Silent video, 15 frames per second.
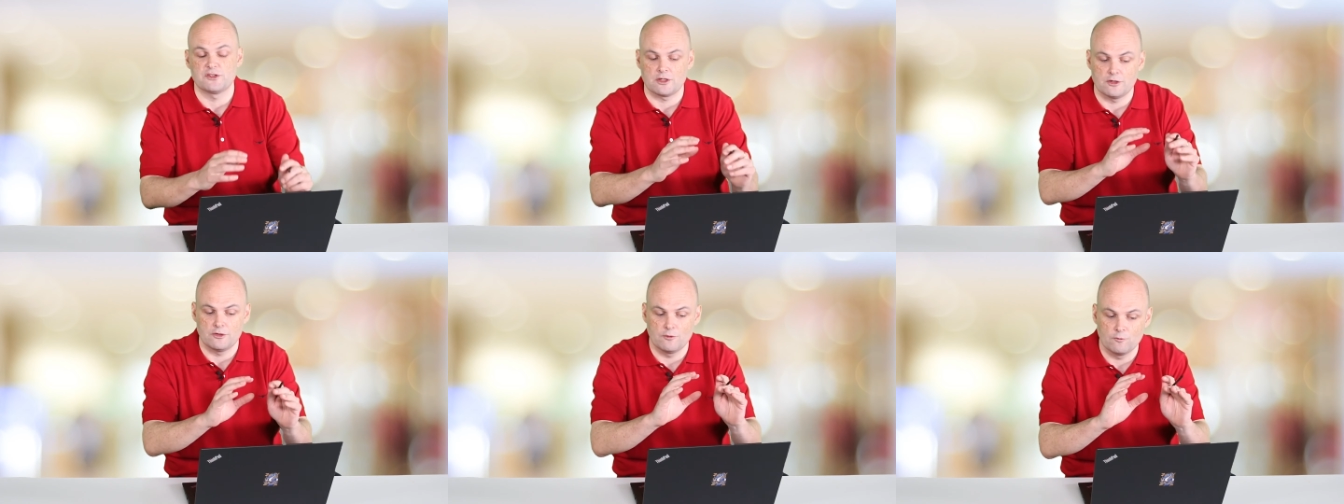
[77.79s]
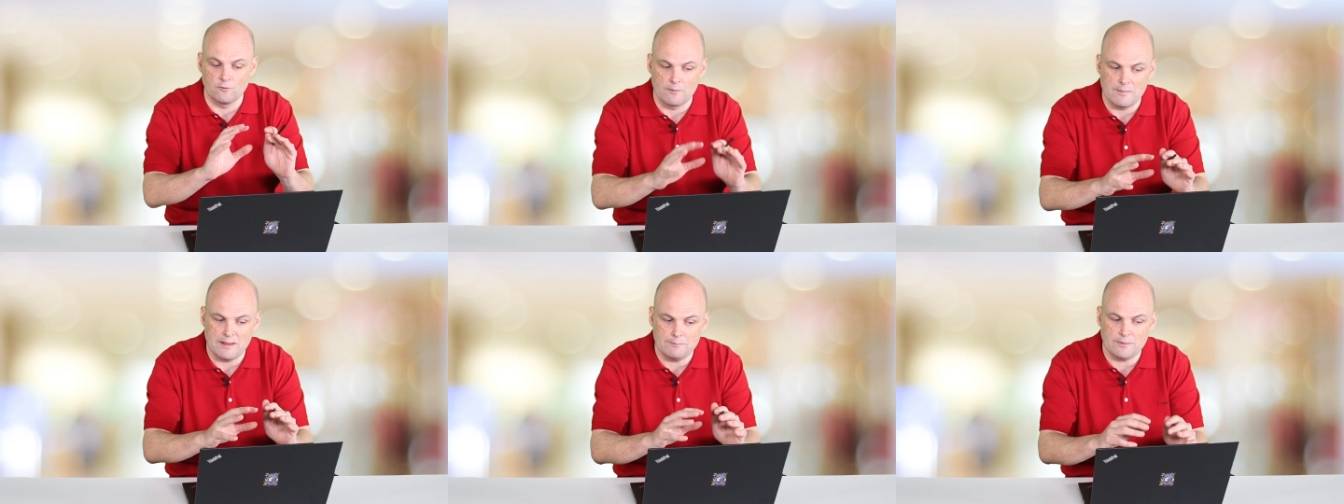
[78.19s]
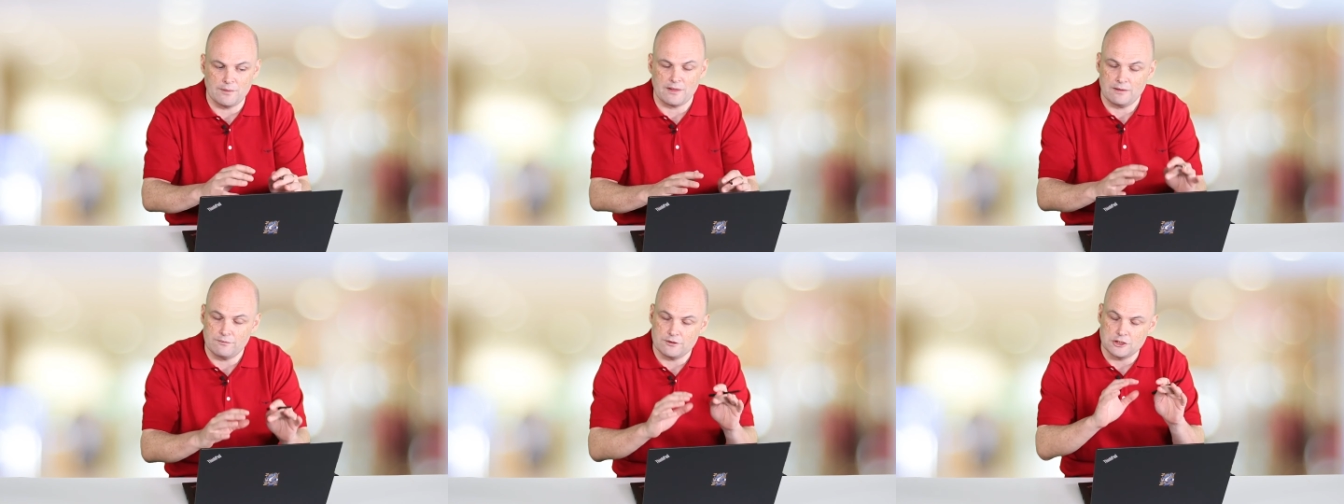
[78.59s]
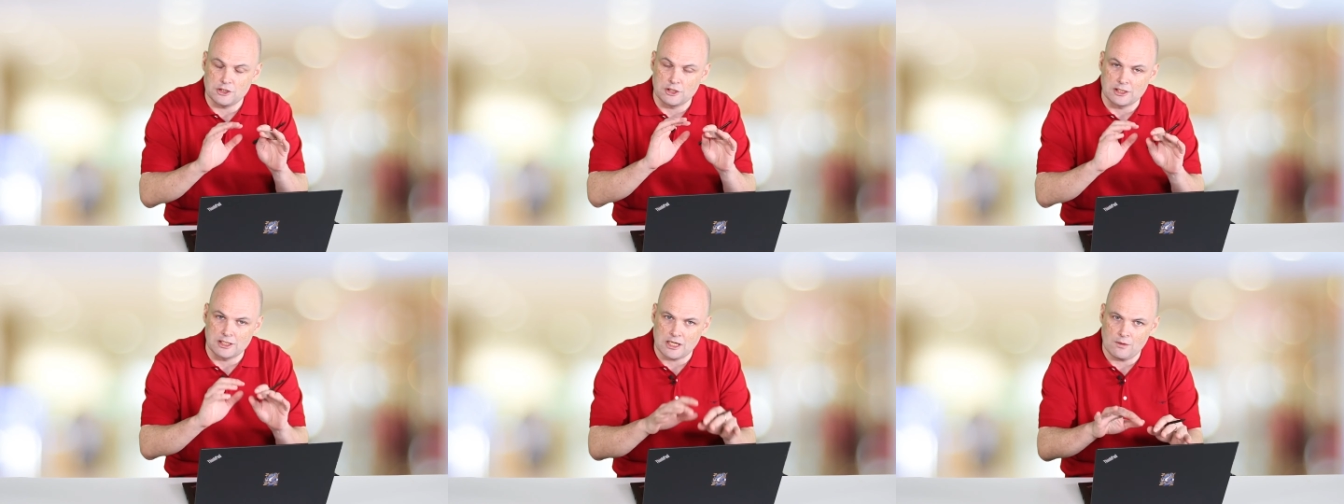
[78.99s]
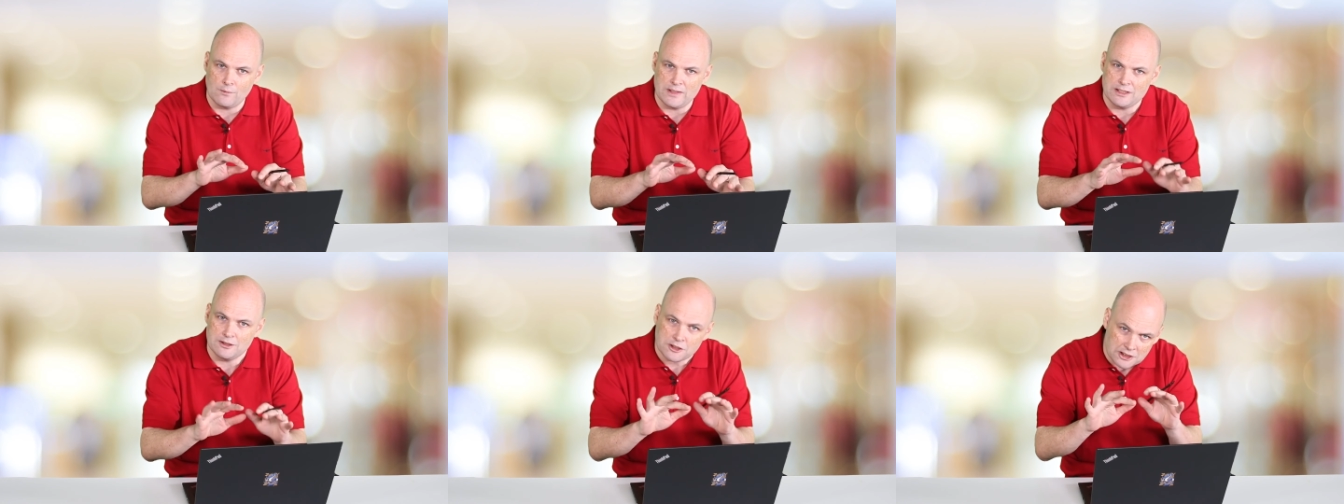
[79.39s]
So remember that you can
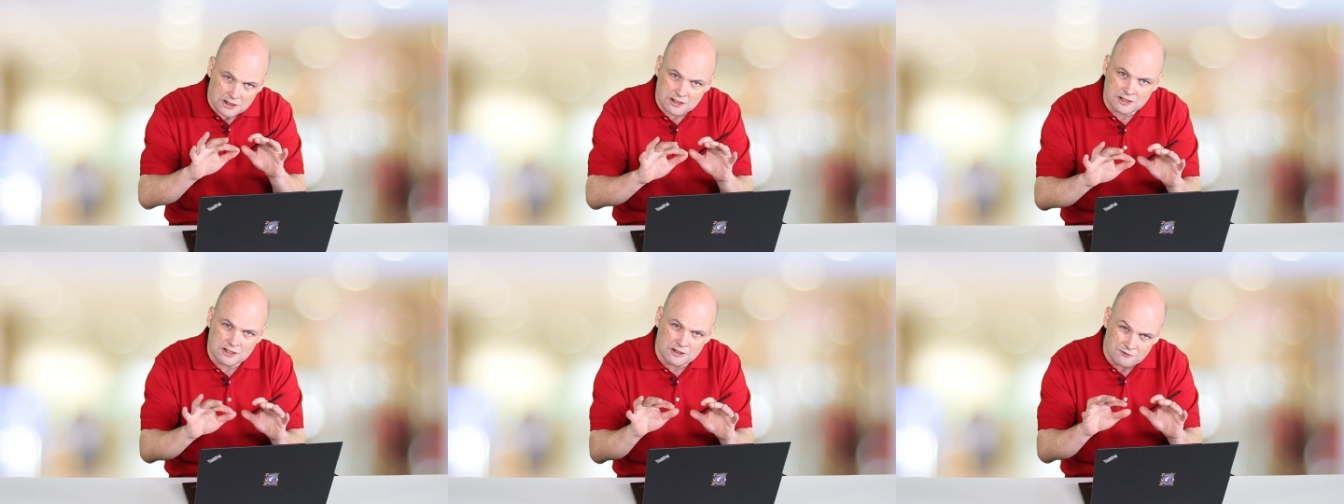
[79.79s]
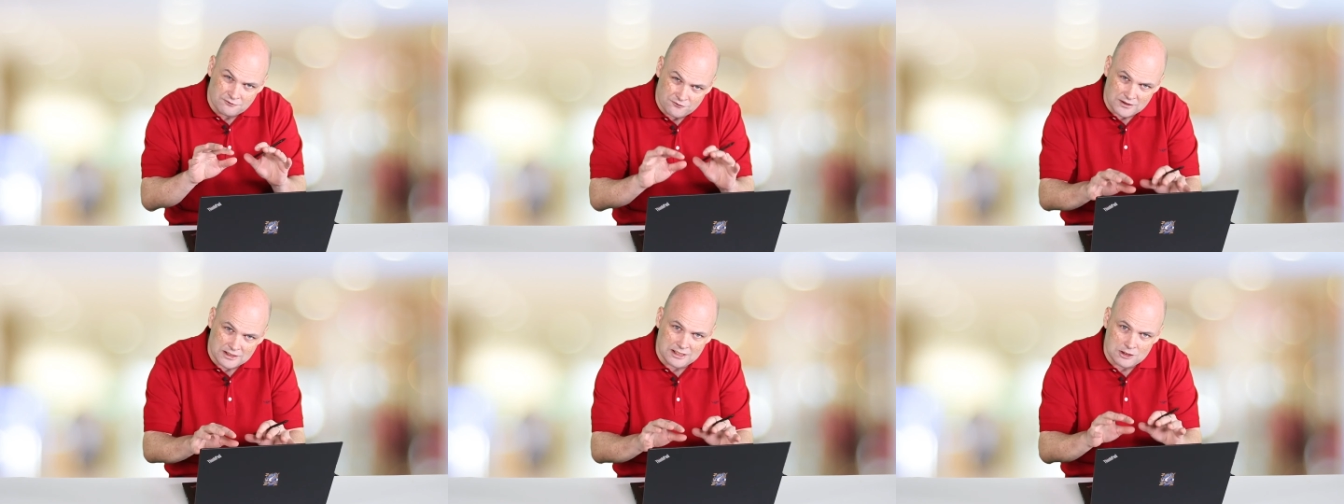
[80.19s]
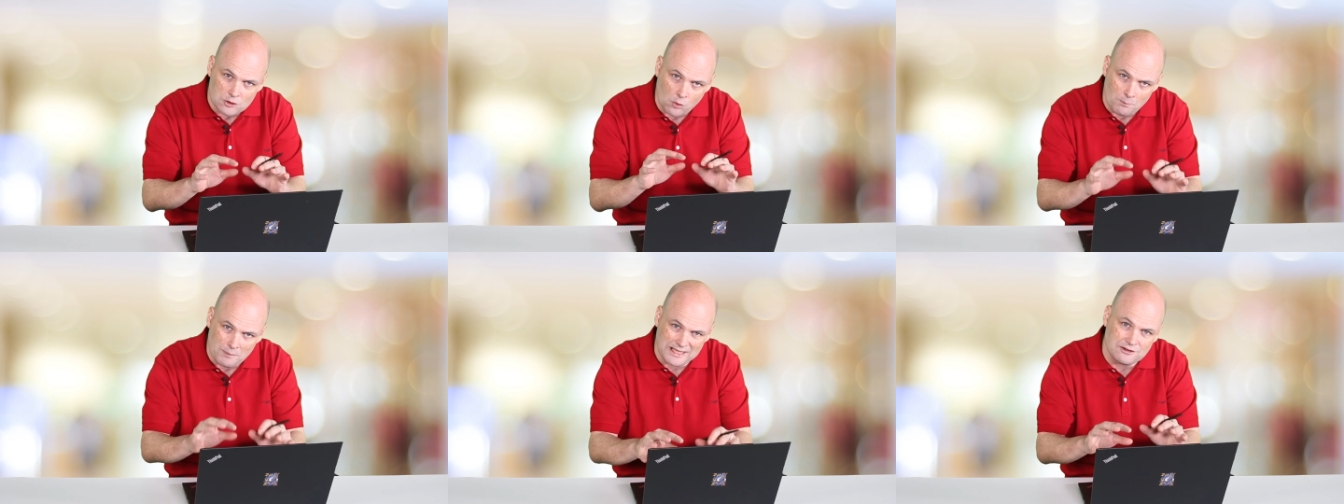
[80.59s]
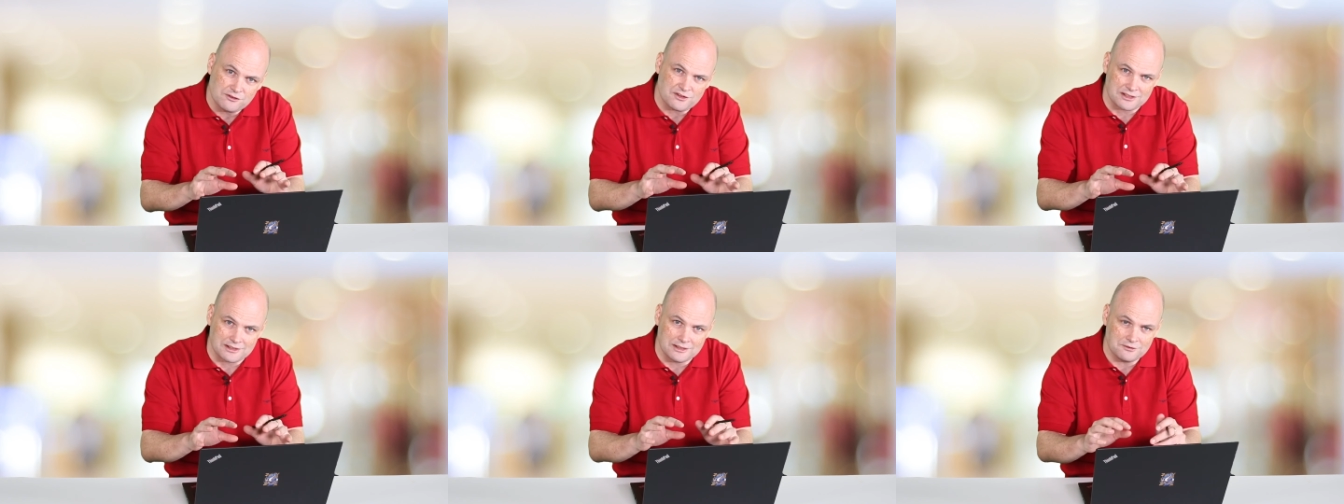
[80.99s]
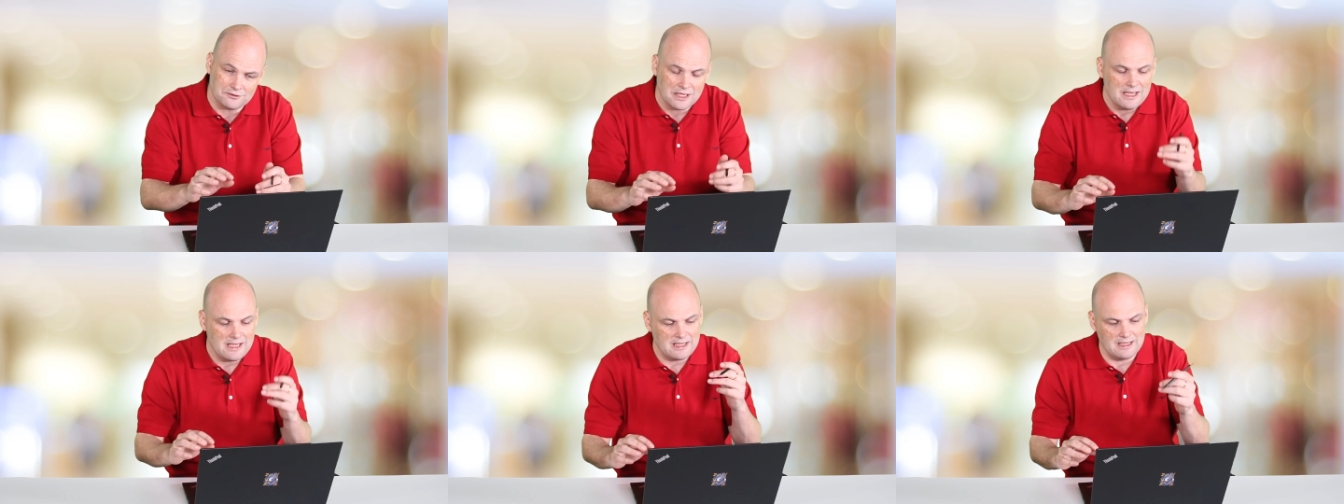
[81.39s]
go in and you can configure your pen settings